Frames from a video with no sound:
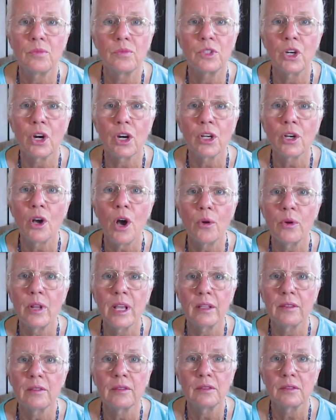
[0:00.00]
dark
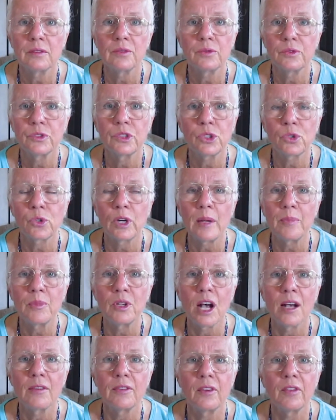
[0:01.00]
coating scraped
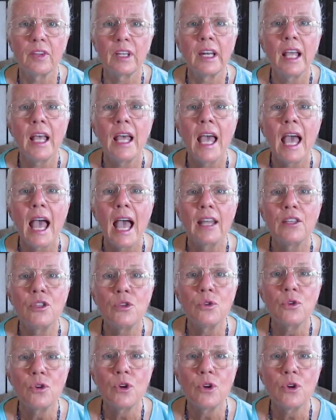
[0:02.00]
off of it, and you